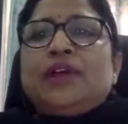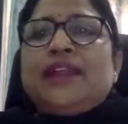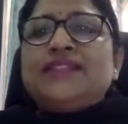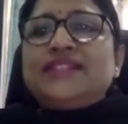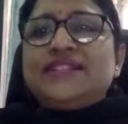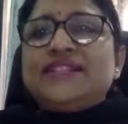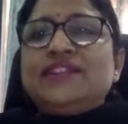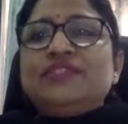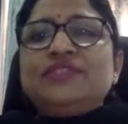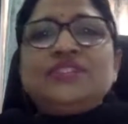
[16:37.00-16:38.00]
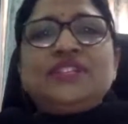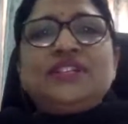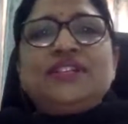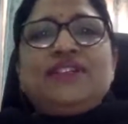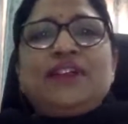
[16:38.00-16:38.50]
And as a result of this, the
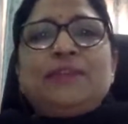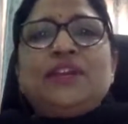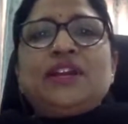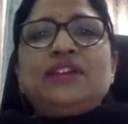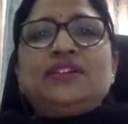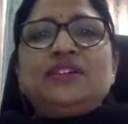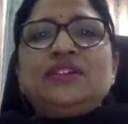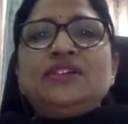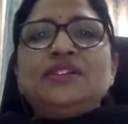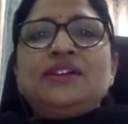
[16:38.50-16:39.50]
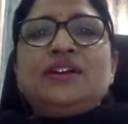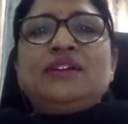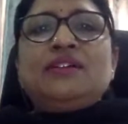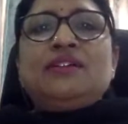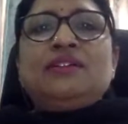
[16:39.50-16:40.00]
developing countries
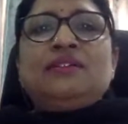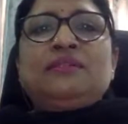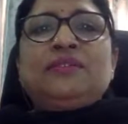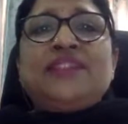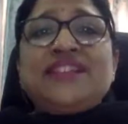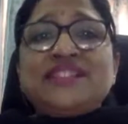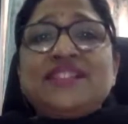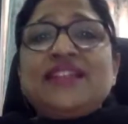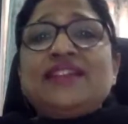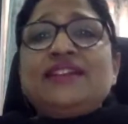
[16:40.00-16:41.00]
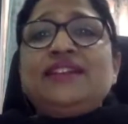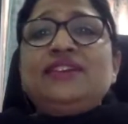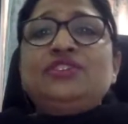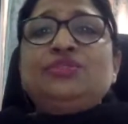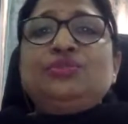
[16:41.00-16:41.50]
are less
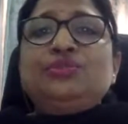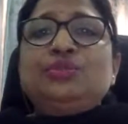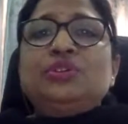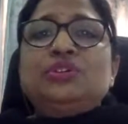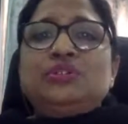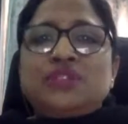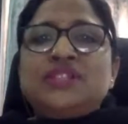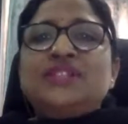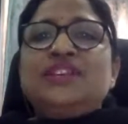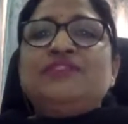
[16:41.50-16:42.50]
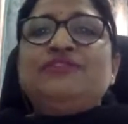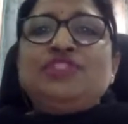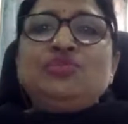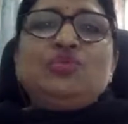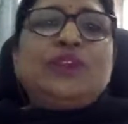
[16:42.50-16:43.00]
likely to receive
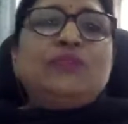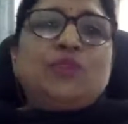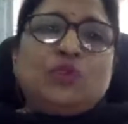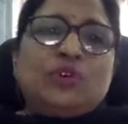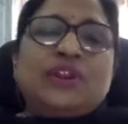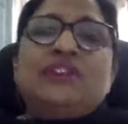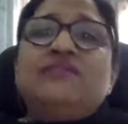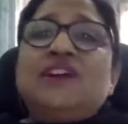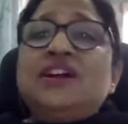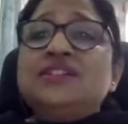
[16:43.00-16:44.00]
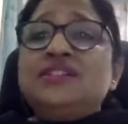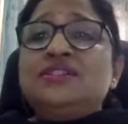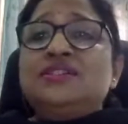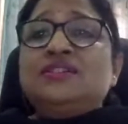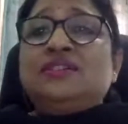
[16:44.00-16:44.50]
new and more
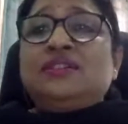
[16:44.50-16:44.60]
advanced